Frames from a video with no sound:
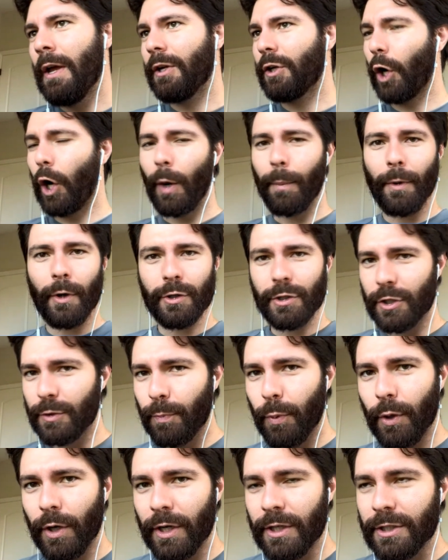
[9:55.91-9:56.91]
Garbers just
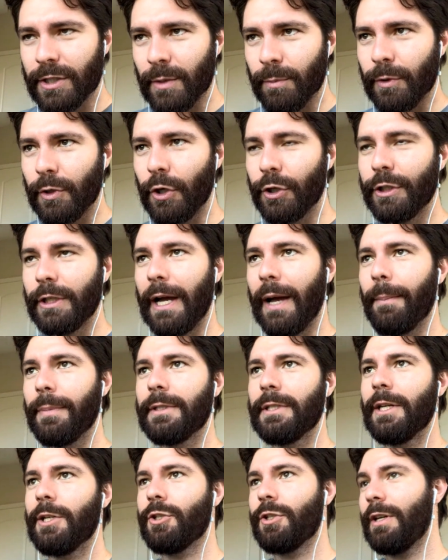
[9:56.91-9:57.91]
put in some good
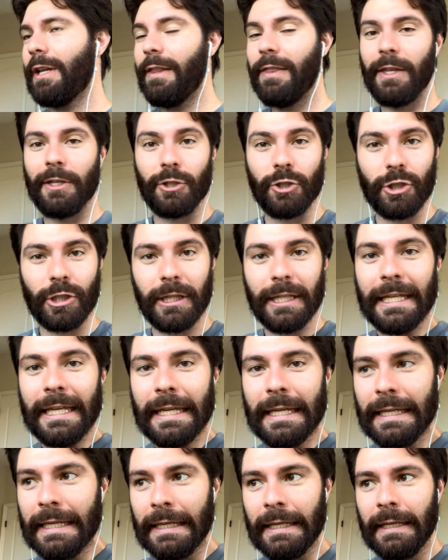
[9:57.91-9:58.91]
competition, and then
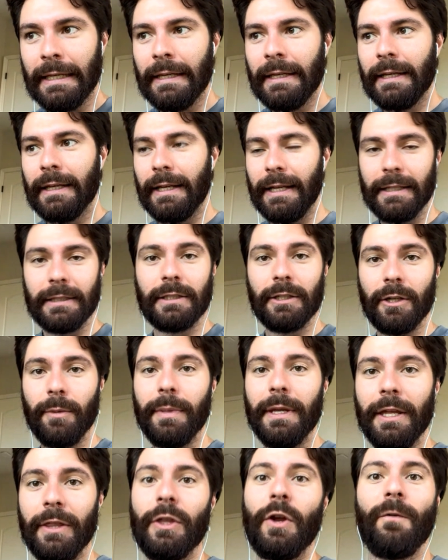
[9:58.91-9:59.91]
Schlee is going to
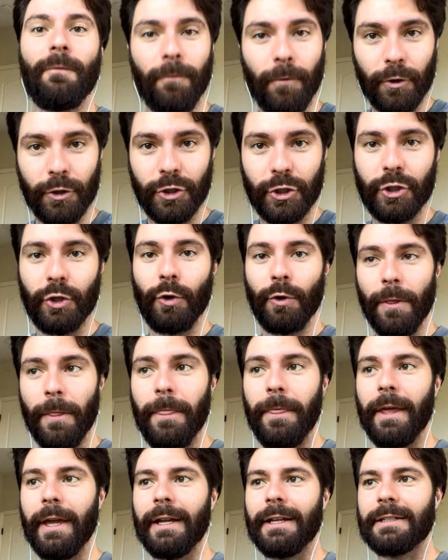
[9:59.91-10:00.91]
be in there for certain
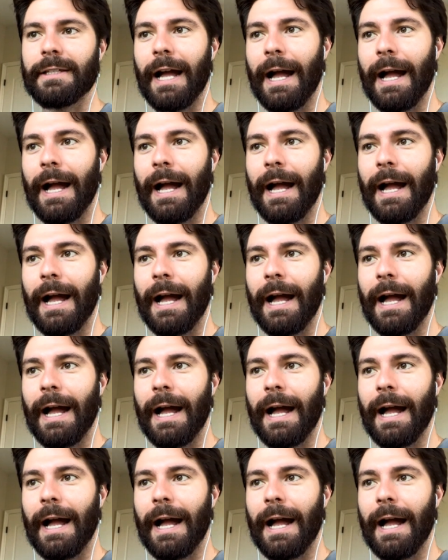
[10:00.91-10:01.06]
things.